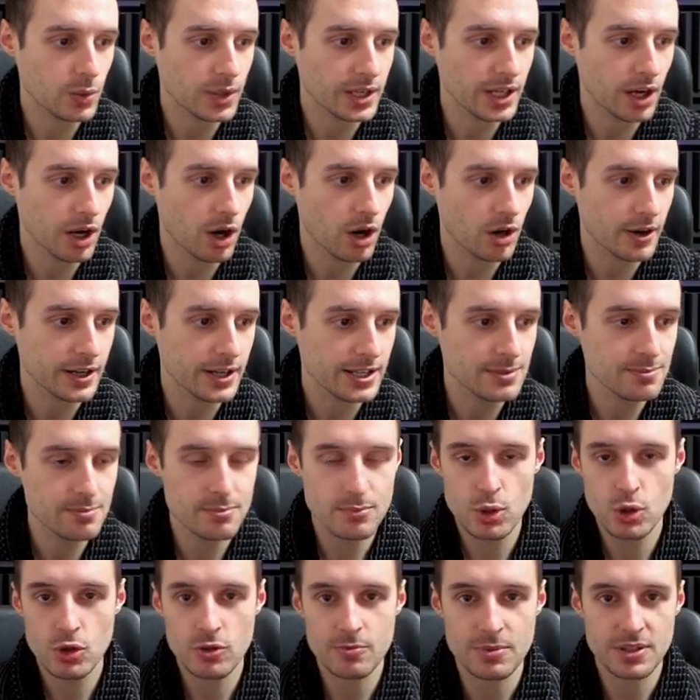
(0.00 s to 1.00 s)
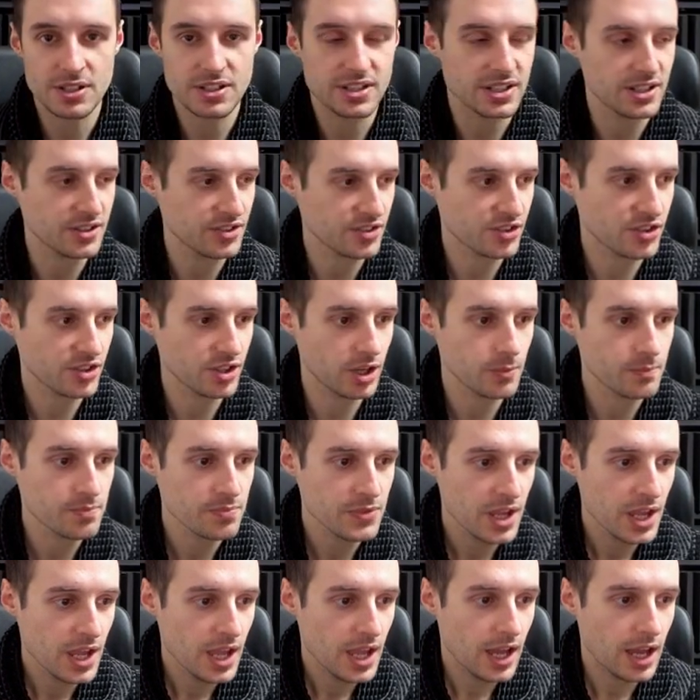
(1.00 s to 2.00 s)
we are in movement here. So
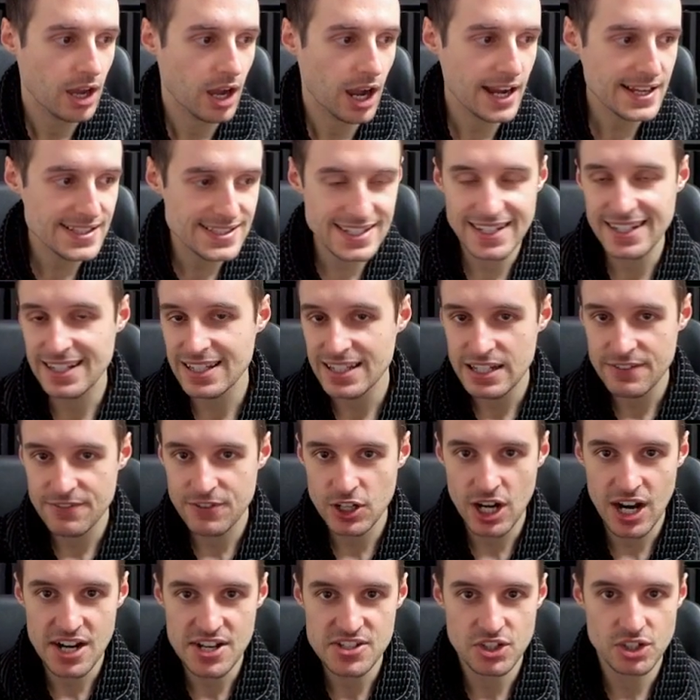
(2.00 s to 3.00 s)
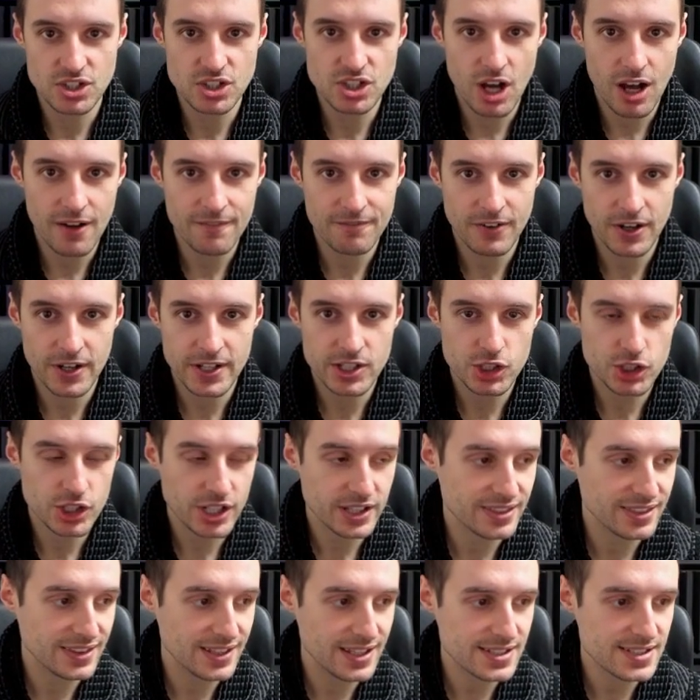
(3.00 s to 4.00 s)
ideally, if you guys are not very good
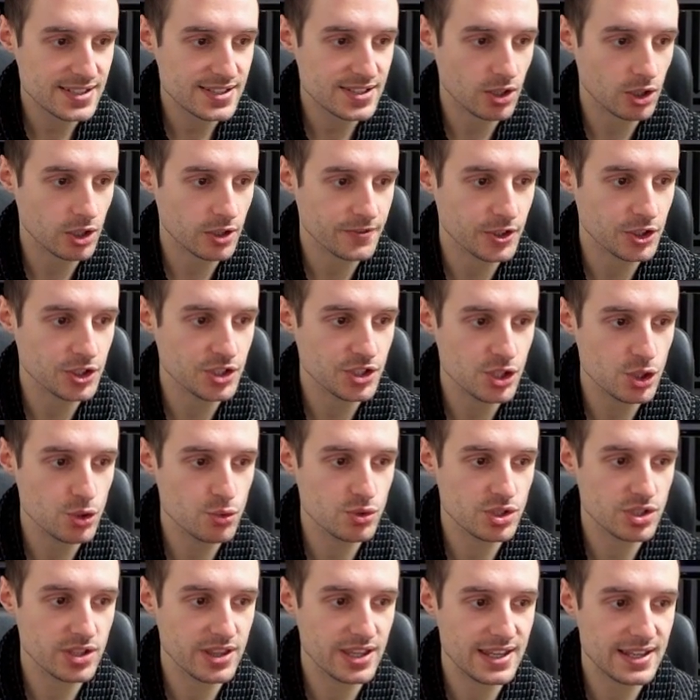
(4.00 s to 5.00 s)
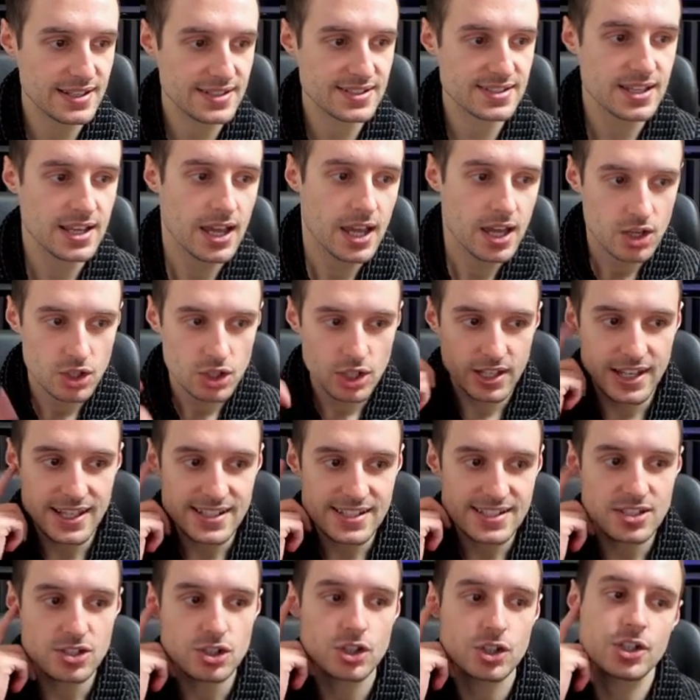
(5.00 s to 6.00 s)
at this, or if you're new to this,
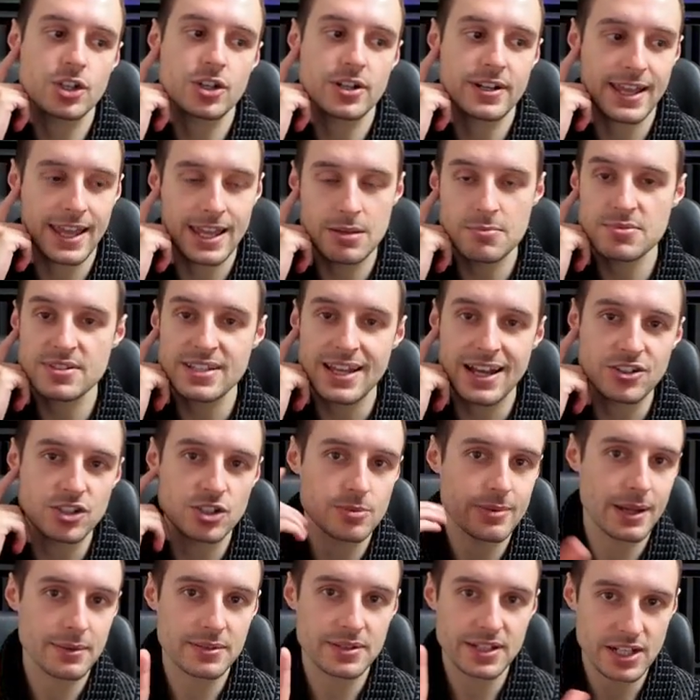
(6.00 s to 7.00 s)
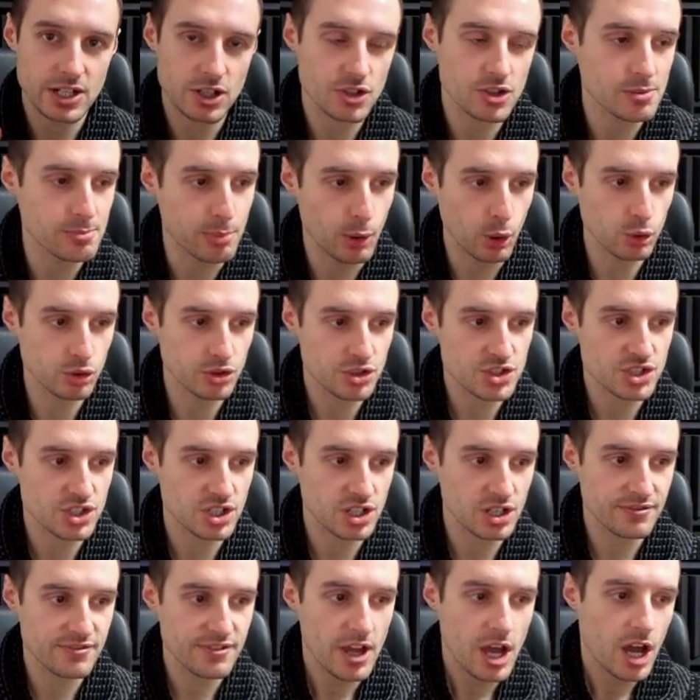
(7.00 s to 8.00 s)
listen to your game sound. You'll be able to hear the boulder
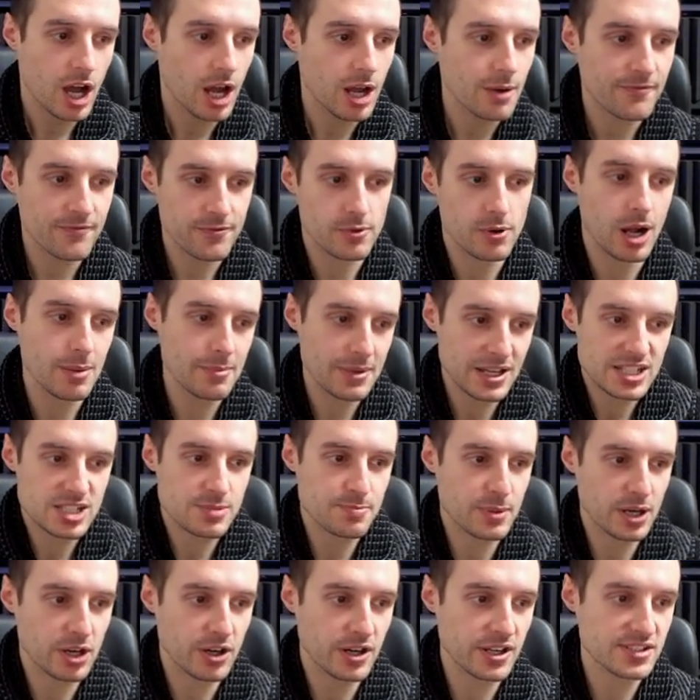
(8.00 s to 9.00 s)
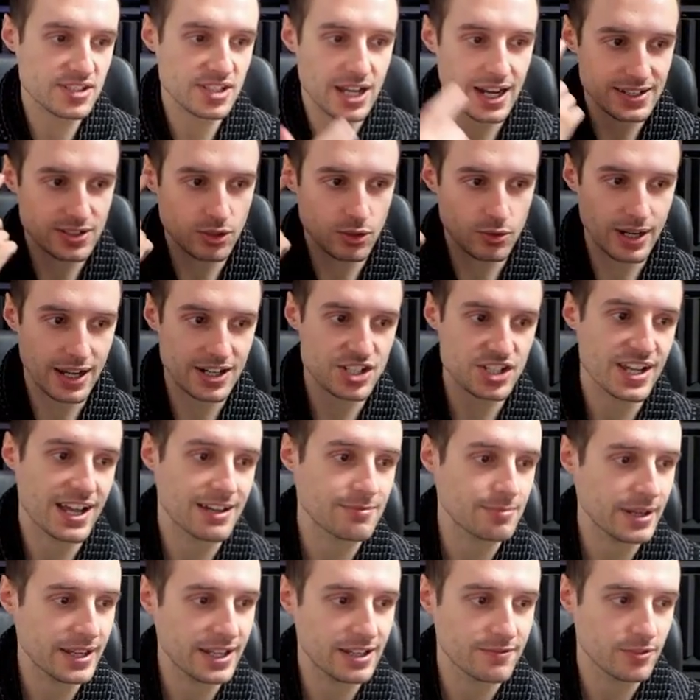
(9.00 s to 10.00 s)
stuff. I'm experienced. I don't actually
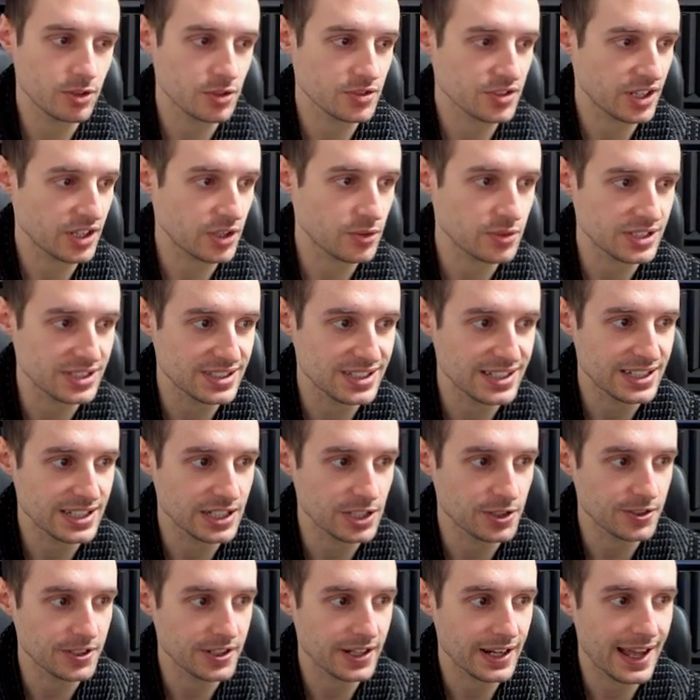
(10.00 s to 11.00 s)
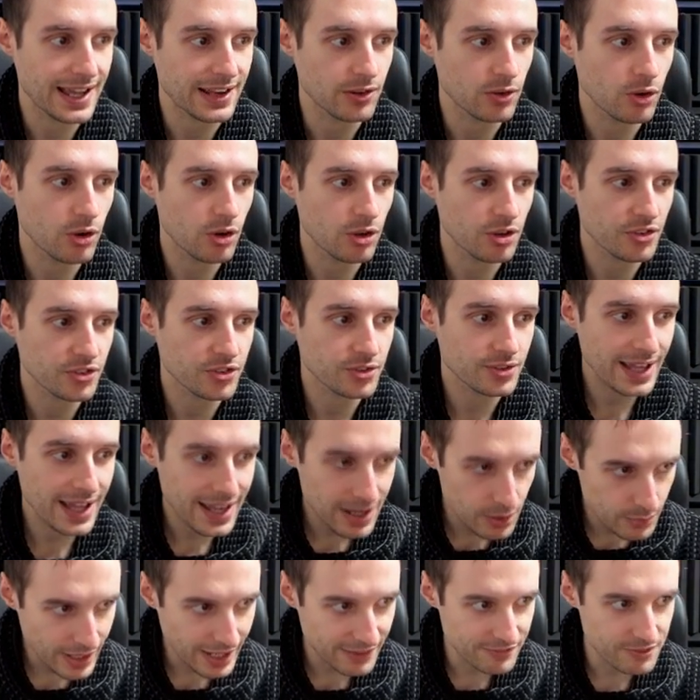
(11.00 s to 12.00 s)
have my headphones. I don't need to hear it at all. So
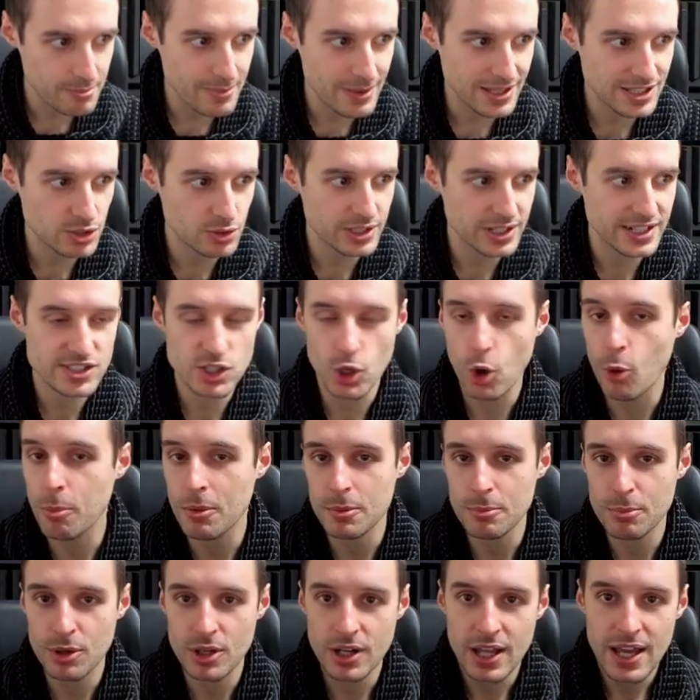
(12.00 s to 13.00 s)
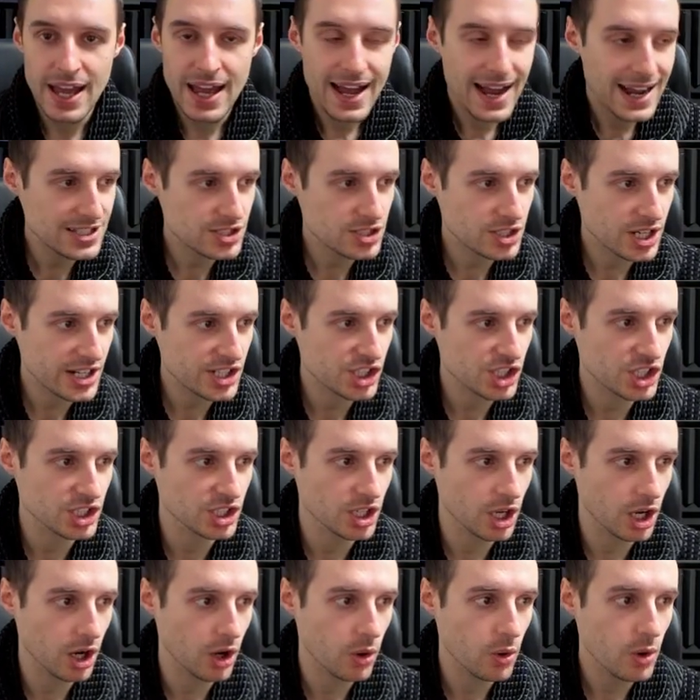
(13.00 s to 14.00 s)
now we have the menu glitch open, but as you guys should
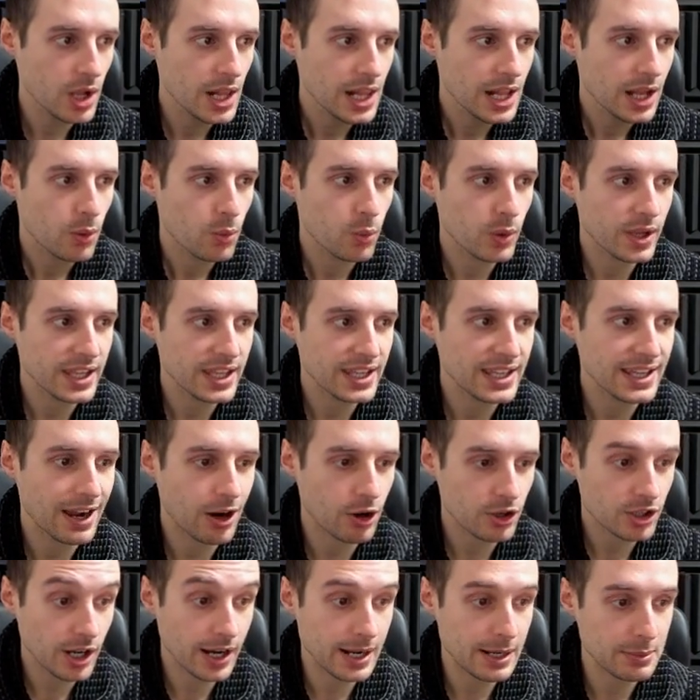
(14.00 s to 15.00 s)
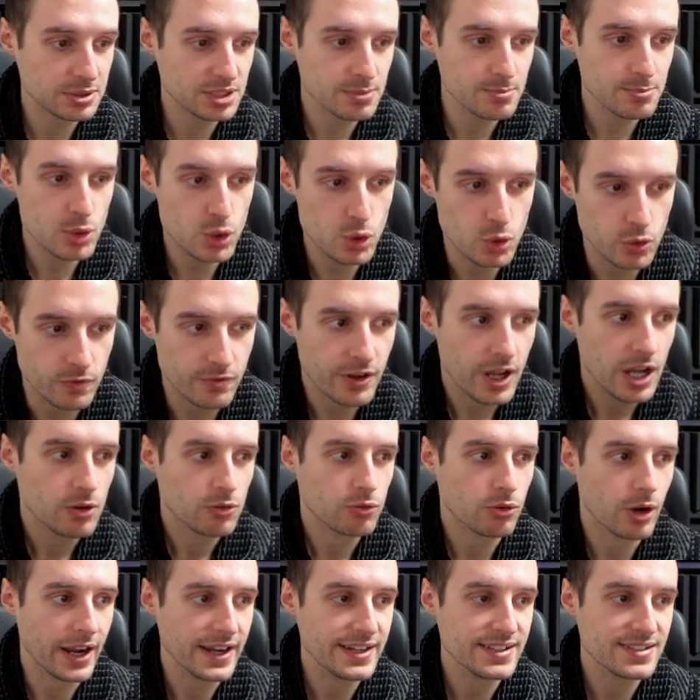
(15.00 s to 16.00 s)
know, we are not able to move,
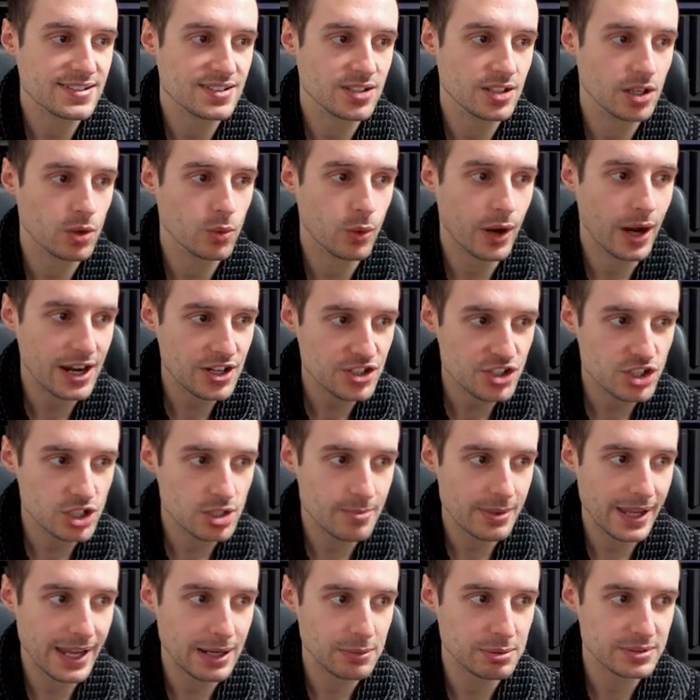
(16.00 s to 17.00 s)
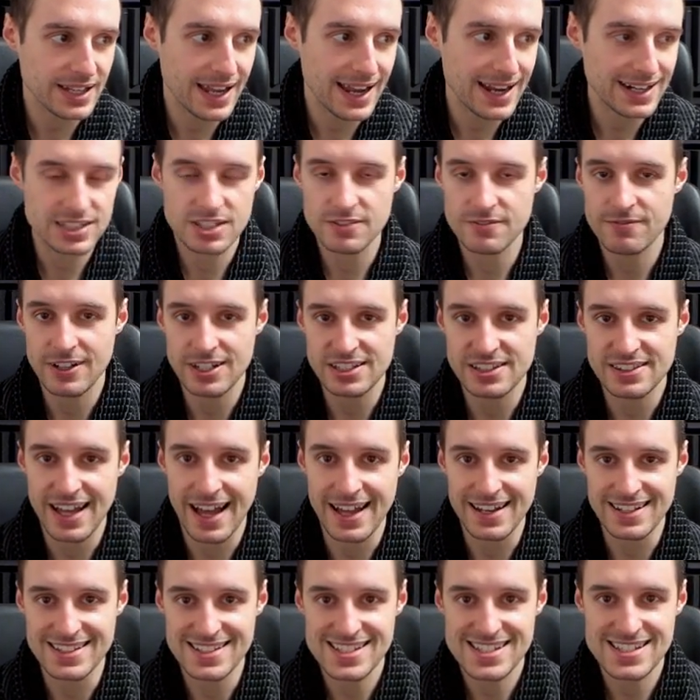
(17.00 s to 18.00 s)
right? So we're actually going to be able to activate
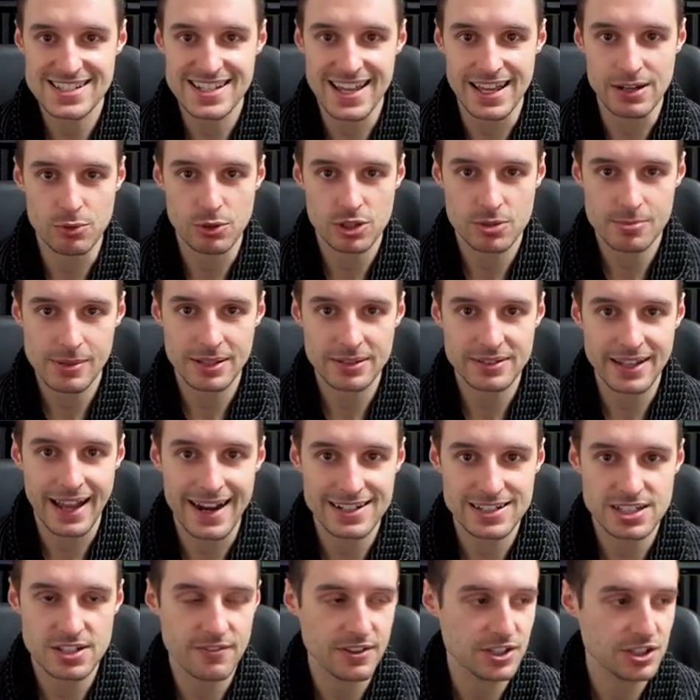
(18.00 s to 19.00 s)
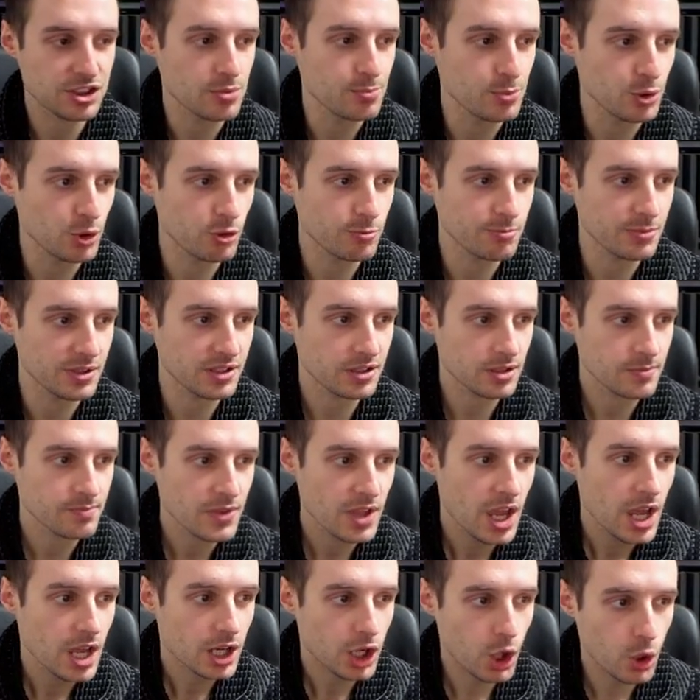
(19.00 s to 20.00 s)
that instead. We're going to be able to activate the movement.
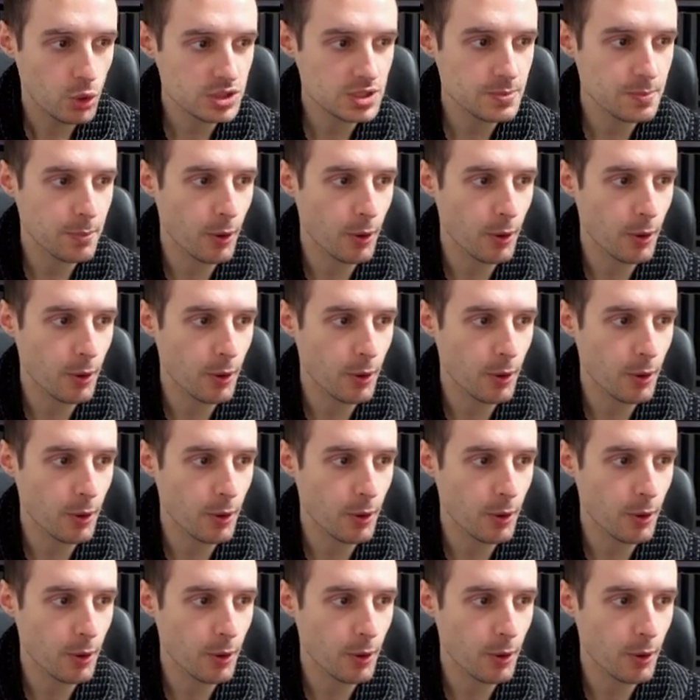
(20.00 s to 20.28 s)
Go into